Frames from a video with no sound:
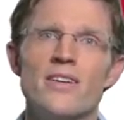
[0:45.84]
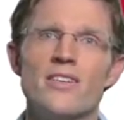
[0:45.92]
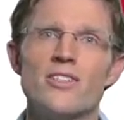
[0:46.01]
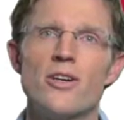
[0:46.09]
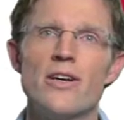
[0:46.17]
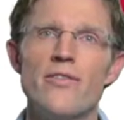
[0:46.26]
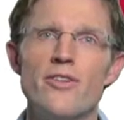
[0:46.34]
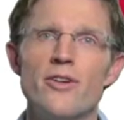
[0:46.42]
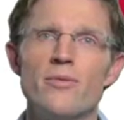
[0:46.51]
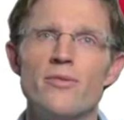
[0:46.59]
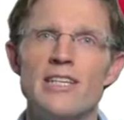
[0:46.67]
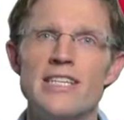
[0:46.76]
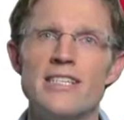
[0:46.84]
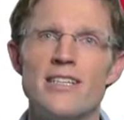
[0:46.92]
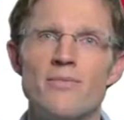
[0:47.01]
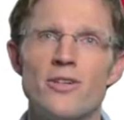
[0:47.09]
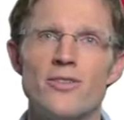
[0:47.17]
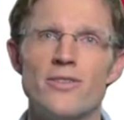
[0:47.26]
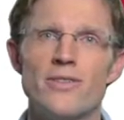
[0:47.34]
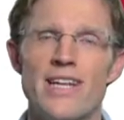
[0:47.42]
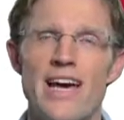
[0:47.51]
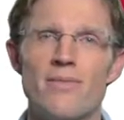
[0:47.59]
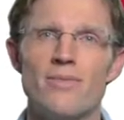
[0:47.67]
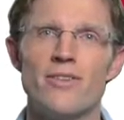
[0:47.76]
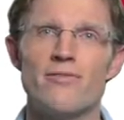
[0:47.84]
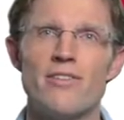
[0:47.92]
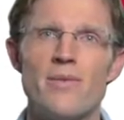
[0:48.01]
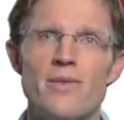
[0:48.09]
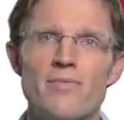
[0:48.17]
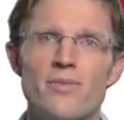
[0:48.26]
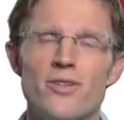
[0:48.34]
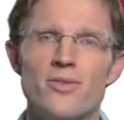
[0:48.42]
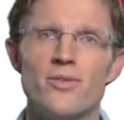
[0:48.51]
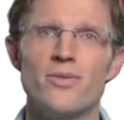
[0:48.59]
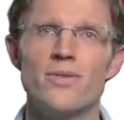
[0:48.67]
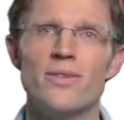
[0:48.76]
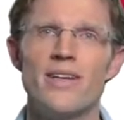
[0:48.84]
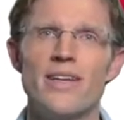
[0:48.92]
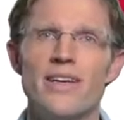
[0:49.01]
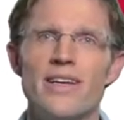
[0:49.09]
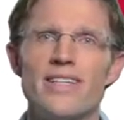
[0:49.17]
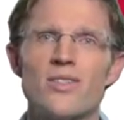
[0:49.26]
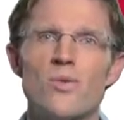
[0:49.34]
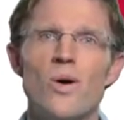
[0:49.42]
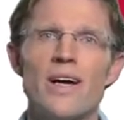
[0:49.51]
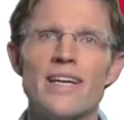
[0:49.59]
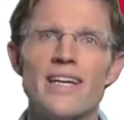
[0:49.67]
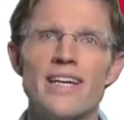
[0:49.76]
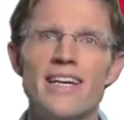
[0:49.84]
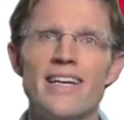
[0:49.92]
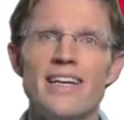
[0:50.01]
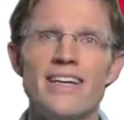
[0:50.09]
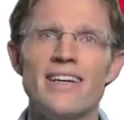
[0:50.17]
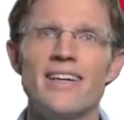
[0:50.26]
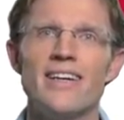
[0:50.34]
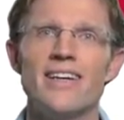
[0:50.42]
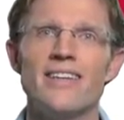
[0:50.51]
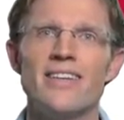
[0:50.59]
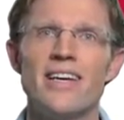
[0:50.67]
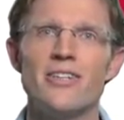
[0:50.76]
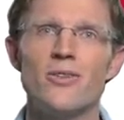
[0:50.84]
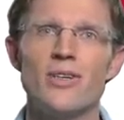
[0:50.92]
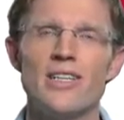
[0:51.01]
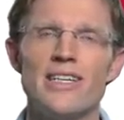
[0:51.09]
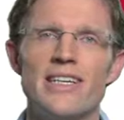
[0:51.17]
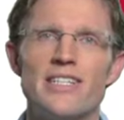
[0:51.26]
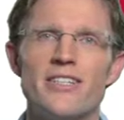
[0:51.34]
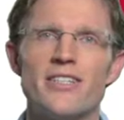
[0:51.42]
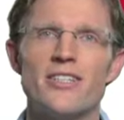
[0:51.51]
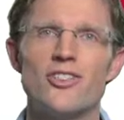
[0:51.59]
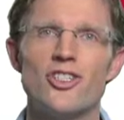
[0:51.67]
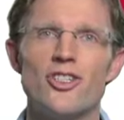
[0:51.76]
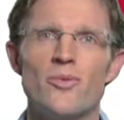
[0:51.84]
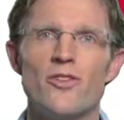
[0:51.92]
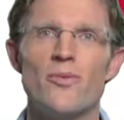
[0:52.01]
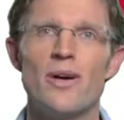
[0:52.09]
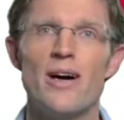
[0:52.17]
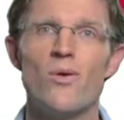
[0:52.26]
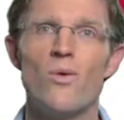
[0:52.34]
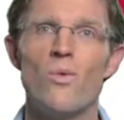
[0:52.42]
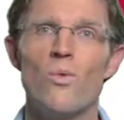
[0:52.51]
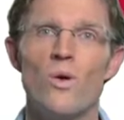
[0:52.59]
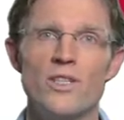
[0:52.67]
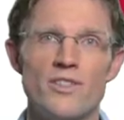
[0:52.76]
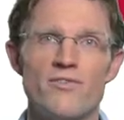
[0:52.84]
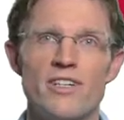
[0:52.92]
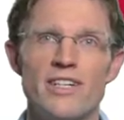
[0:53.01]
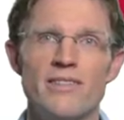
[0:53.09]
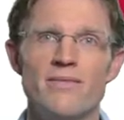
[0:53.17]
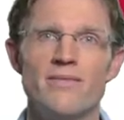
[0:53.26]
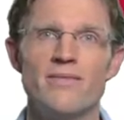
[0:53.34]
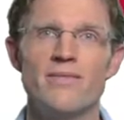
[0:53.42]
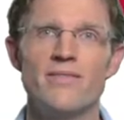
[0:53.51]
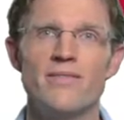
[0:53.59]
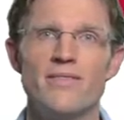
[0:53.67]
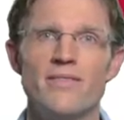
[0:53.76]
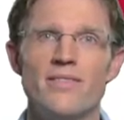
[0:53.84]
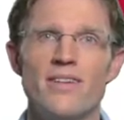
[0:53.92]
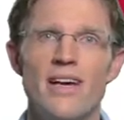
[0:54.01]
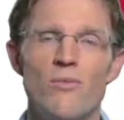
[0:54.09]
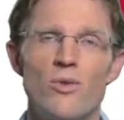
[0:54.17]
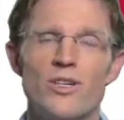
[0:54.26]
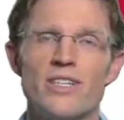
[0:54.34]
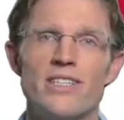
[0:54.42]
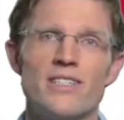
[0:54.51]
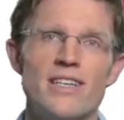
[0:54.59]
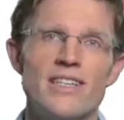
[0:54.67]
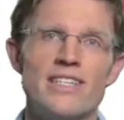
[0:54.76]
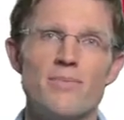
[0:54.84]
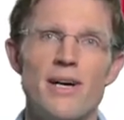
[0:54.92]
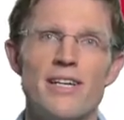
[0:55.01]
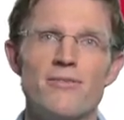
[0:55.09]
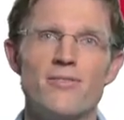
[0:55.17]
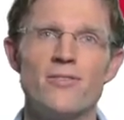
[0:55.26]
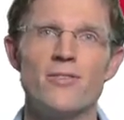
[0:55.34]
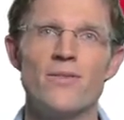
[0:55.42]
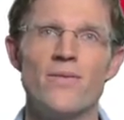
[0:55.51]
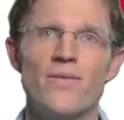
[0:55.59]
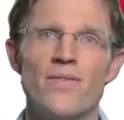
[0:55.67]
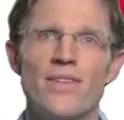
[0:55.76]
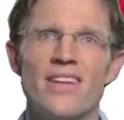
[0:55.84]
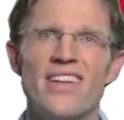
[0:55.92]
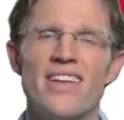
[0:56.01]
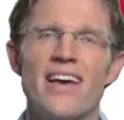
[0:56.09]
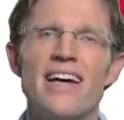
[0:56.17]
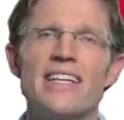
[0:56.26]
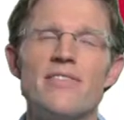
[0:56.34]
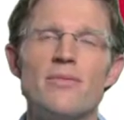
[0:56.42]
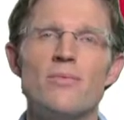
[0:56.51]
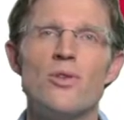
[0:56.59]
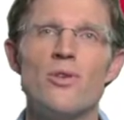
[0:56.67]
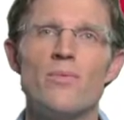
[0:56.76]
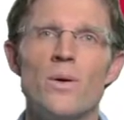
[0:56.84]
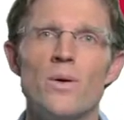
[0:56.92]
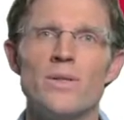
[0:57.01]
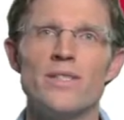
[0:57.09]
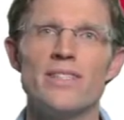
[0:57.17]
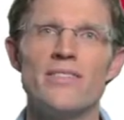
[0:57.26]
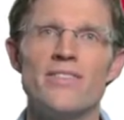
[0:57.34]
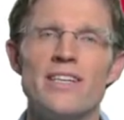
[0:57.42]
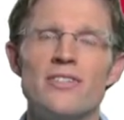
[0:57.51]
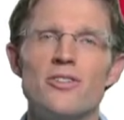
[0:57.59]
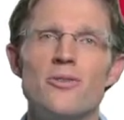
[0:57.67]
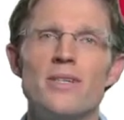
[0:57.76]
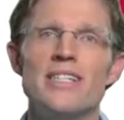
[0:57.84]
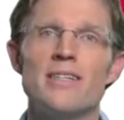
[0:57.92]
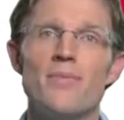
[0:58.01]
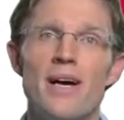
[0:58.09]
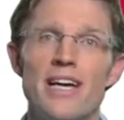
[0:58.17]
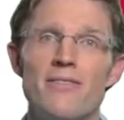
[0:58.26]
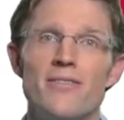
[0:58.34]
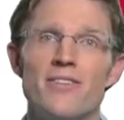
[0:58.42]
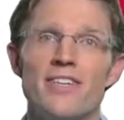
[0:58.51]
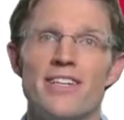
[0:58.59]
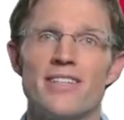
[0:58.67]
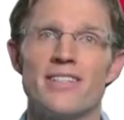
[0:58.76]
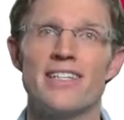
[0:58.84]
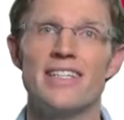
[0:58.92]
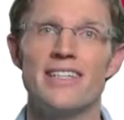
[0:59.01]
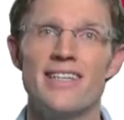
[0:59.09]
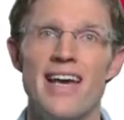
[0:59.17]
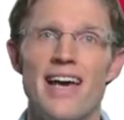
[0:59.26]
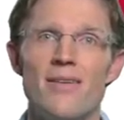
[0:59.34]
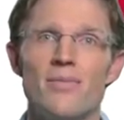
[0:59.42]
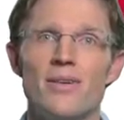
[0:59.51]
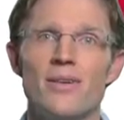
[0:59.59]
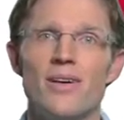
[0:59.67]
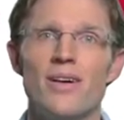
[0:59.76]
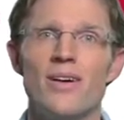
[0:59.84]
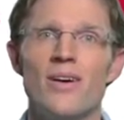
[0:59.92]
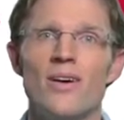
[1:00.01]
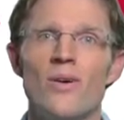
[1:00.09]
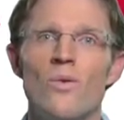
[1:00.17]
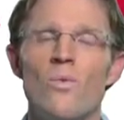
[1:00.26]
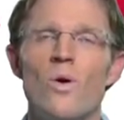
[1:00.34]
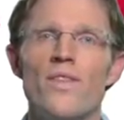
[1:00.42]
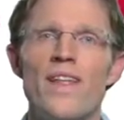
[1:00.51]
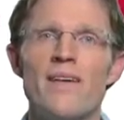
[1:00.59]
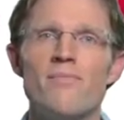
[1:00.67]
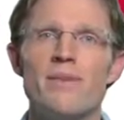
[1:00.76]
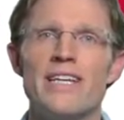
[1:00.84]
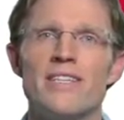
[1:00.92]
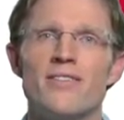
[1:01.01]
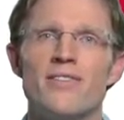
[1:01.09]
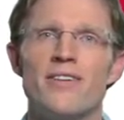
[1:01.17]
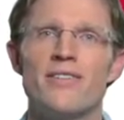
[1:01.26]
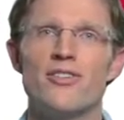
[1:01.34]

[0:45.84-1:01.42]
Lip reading: So if you're releasing an app on a freemium model, it's quite key that you're clear to the consumer about what's free and what it is they need to pay for. And even more important, if they do need to pay for things in the app, what that means for their